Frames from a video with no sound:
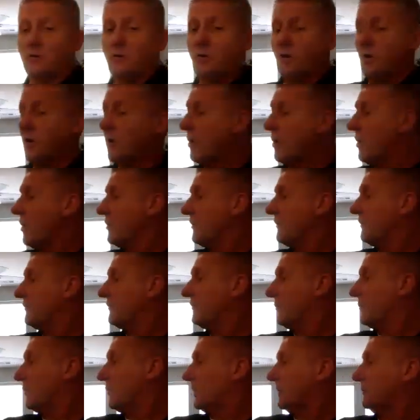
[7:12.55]
all the
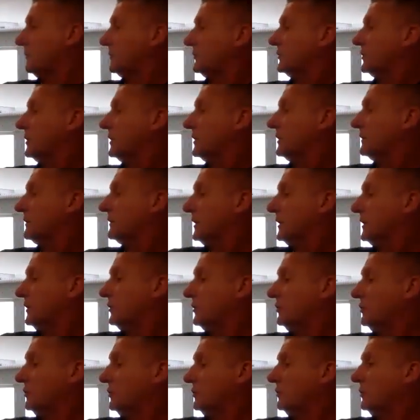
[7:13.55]
forms that
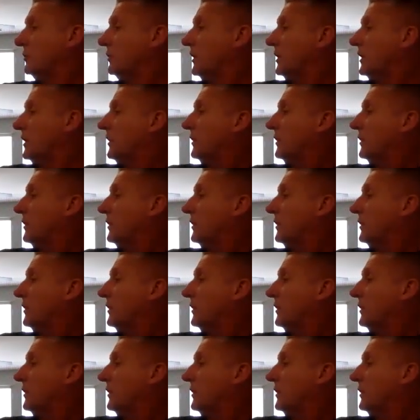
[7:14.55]
you